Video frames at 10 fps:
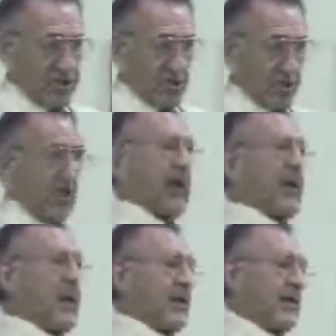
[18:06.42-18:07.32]
to
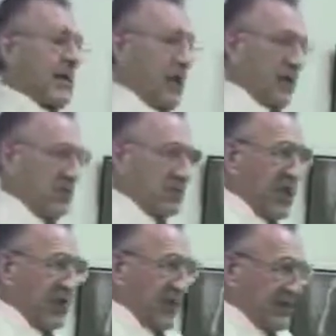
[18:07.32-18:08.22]
God, they lose
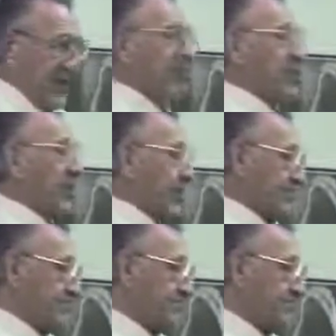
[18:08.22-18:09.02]
their integrity.